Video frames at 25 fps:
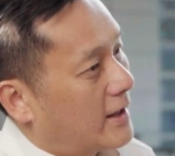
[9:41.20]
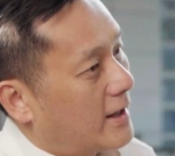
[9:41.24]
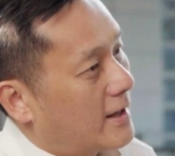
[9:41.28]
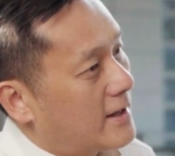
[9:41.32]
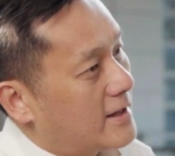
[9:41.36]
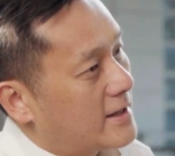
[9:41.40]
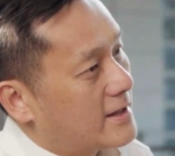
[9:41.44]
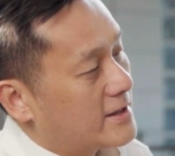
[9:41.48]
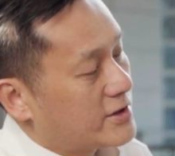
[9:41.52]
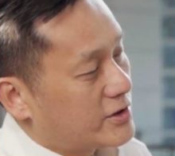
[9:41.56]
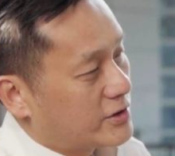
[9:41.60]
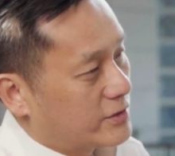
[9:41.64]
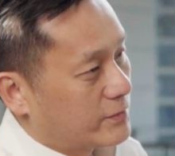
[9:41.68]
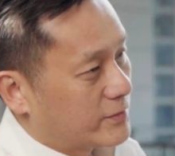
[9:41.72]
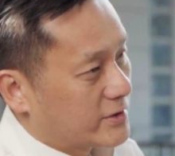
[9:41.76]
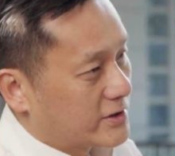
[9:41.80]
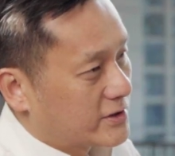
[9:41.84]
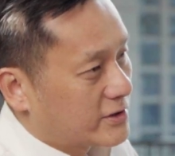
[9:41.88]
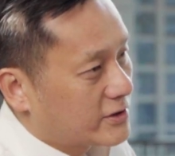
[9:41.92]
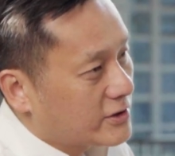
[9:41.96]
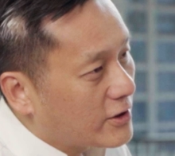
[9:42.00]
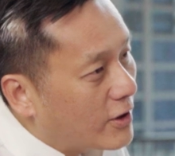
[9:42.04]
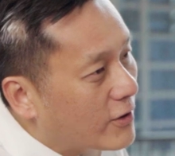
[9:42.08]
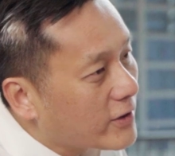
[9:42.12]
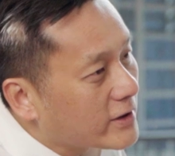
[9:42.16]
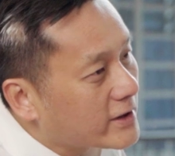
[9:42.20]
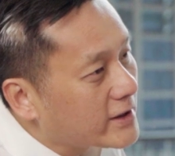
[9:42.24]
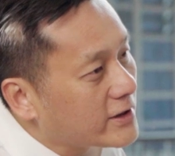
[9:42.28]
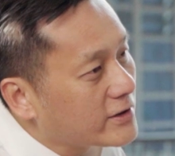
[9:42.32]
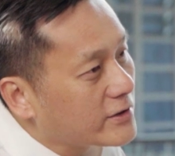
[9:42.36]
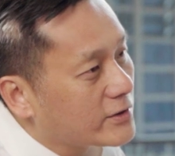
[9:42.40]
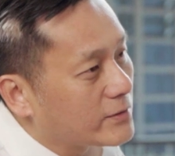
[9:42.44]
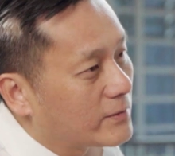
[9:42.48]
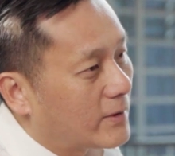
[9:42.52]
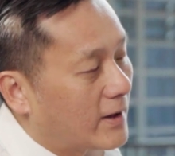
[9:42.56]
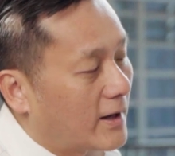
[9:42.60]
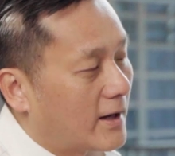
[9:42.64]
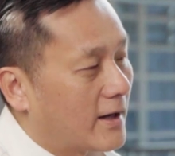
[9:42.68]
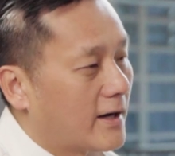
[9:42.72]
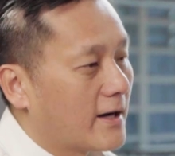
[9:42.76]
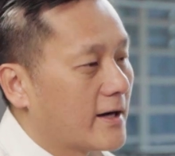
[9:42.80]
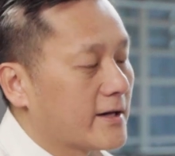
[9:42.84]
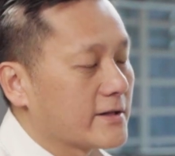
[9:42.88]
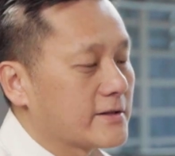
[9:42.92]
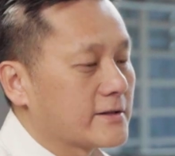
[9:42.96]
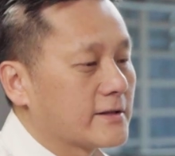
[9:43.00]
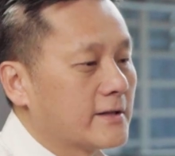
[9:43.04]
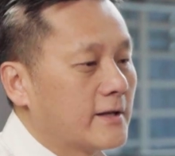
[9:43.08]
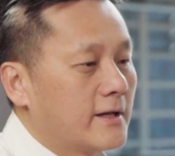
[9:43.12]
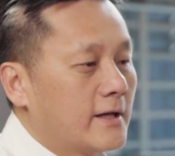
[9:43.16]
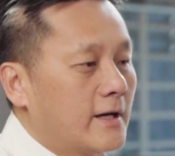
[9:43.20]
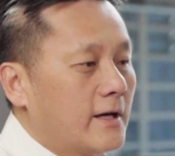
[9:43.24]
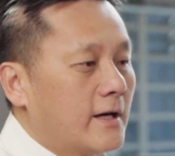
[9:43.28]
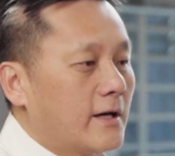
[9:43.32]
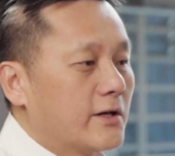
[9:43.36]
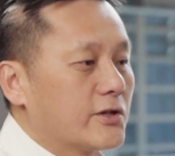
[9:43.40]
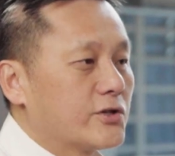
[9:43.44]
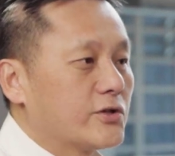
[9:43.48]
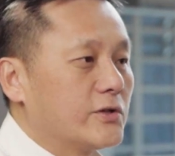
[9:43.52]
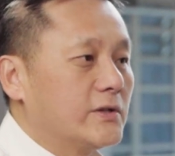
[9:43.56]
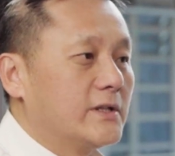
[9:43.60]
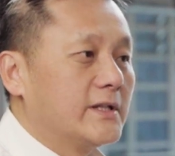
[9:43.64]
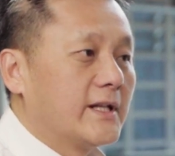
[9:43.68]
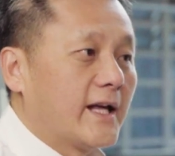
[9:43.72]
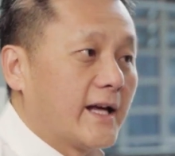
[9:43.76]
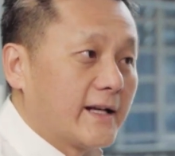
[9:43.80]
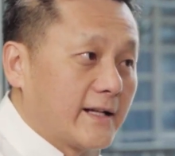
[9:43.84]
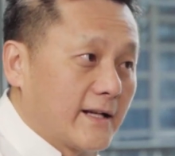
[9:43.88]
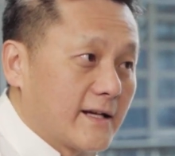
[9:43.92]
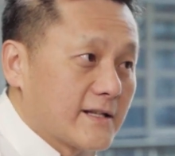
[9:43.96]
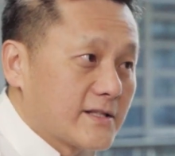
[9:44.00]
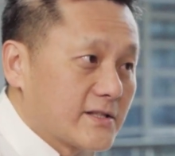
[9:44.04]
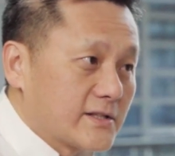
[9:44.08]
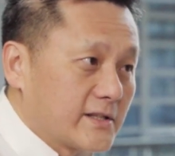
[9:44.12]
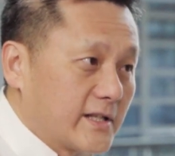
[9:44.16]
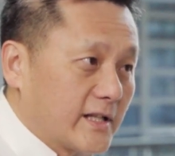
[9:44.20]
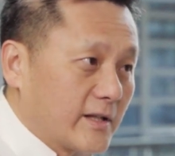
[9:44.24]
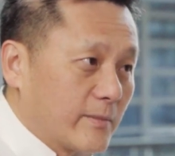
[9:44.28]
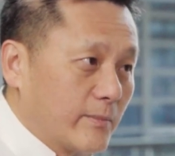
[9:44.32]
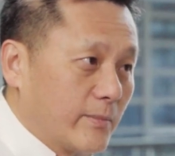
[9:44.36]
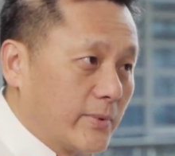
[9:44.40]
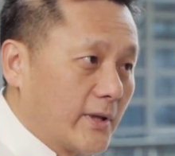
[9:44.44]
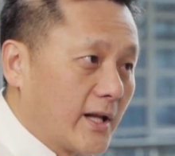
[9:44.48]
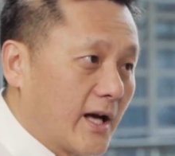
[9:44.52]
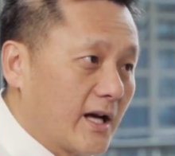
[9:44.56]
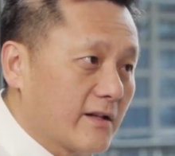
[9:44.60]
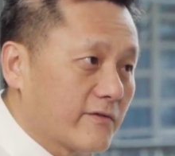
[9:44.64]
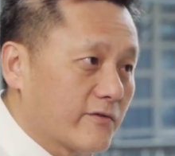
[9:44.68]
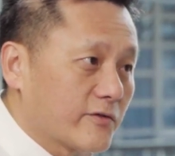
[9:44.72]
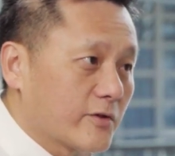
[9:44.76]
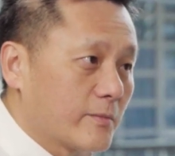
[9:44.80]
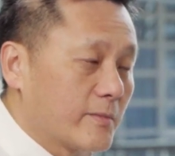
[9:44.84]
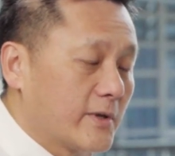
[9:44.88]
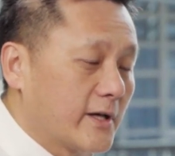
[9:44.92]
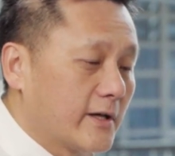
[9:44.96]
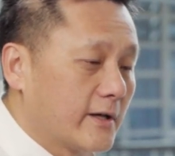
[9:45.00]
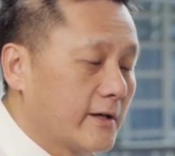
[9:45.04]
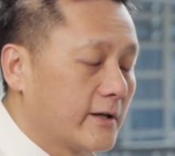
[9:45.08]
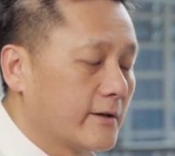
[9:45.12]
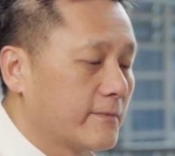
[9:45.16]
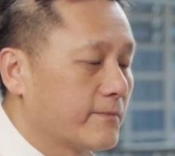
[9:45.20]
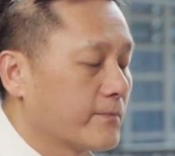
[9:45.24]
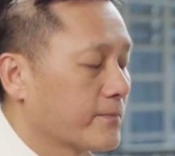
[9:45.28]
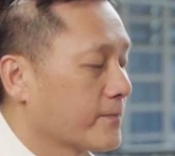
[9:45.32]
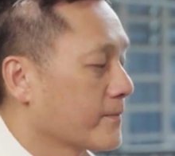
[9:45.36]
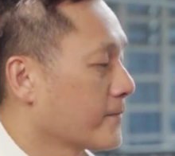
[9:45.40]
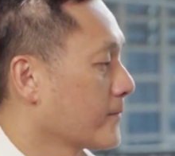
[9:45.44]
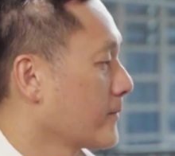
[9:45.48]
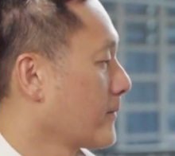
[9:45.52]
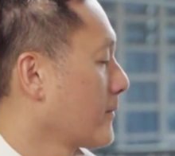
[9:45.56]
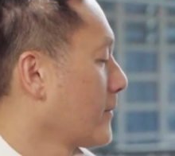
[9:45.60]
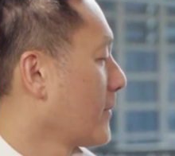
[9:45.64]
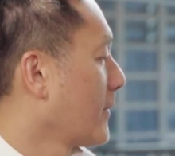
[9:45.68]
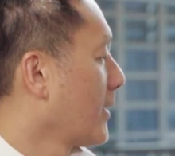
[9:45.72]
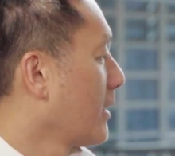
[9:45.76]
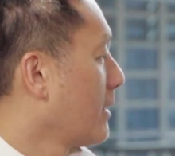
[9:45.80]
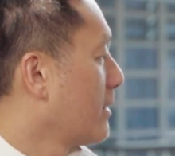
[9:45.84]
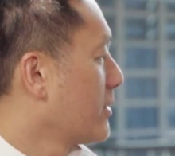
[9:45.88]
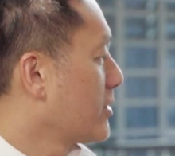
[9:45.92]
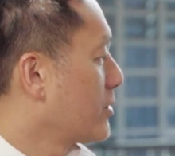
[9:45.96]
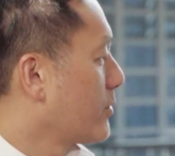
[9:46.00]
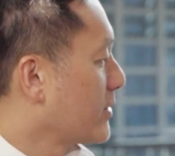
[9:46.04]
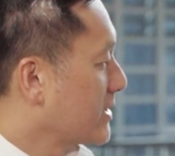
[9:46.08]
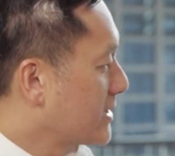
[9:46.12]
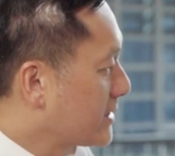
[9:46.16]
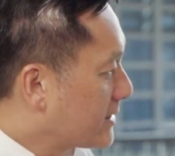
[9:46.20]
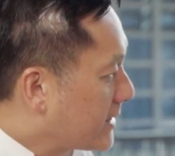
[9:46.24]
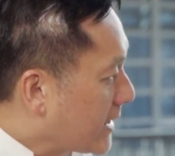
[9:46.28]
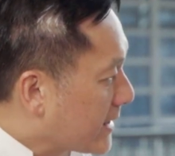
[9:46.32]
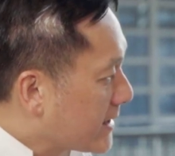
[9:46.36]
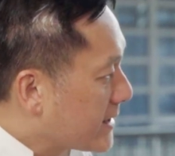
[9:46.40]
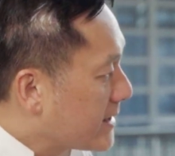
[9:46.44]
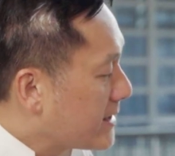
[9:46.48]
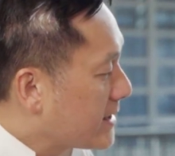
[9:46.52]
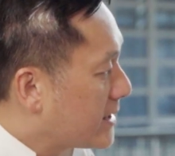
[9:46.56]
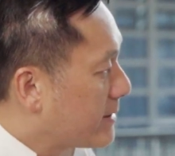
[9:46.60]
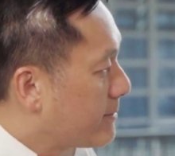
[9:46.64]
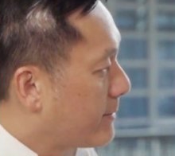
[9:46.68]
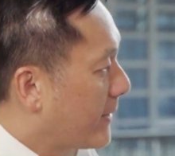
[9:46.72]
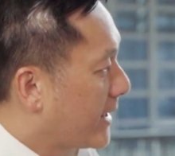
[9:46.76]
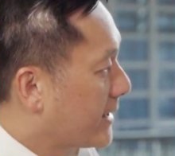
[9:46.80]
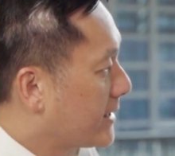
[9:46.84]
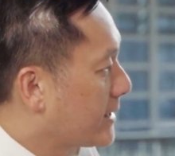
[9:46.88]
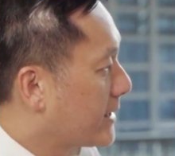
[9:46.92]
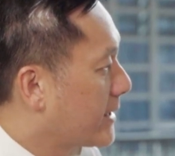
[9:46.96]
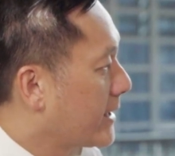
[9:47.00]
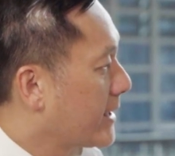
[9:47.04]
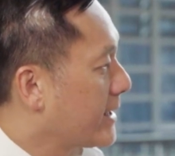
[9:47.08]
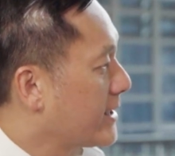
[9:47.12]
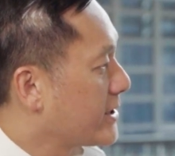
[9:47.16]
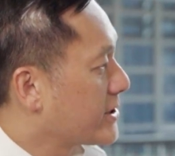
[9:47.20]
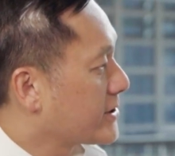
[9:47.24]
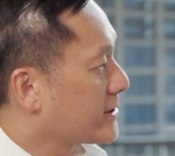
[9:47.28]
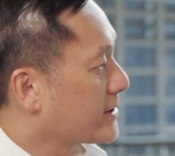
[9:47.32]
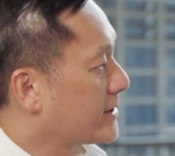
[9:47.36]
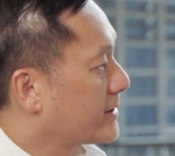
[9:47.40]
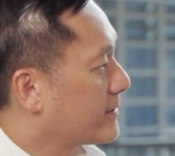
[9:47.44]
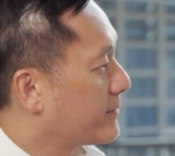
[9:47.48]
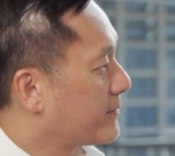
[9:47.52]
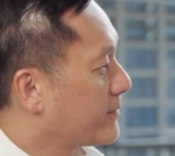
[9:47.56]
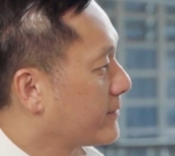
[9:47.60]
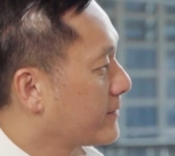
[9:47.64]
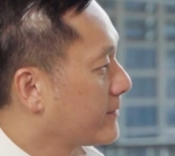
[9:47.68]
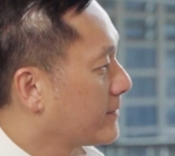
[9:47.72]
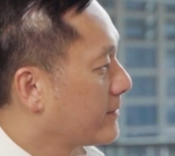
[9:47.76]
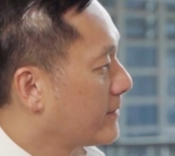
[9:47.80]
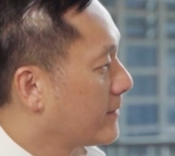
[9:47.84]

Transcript: us, she was talking to us, she let us take blood from her, she was taking her medication.